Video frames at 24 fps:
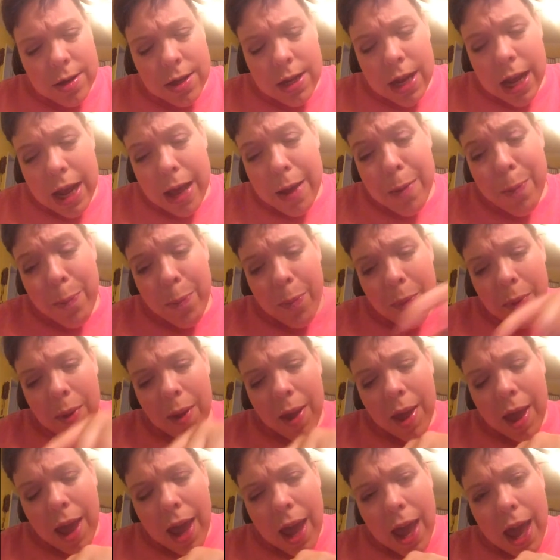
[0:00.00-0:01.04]
tip,
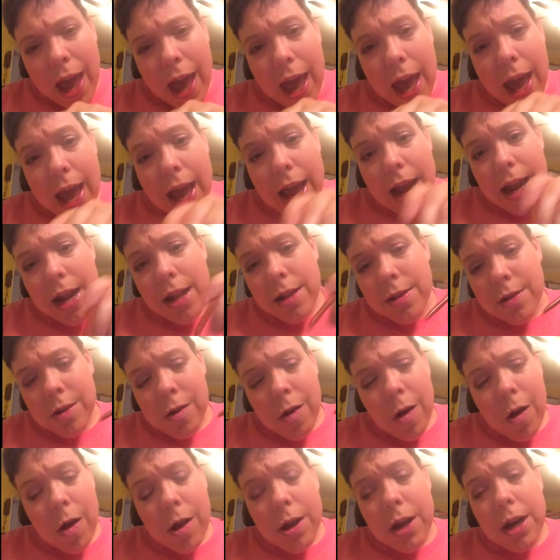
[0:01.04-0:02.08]
and it's
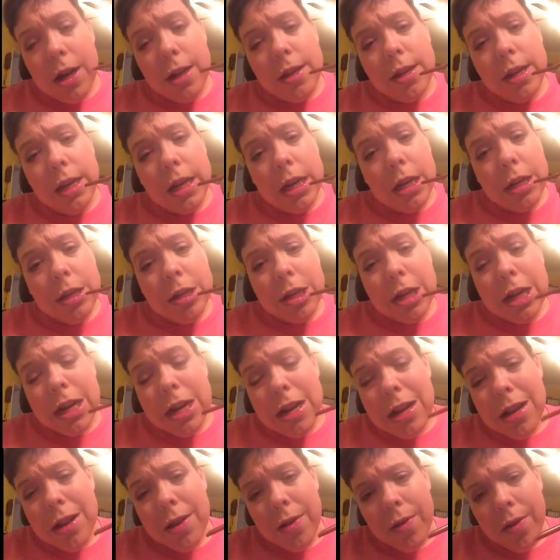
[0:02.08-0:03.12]
called
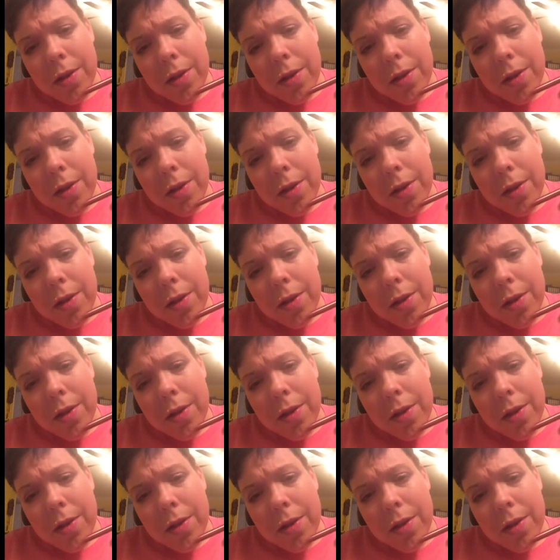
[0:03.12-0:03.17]
Addiction.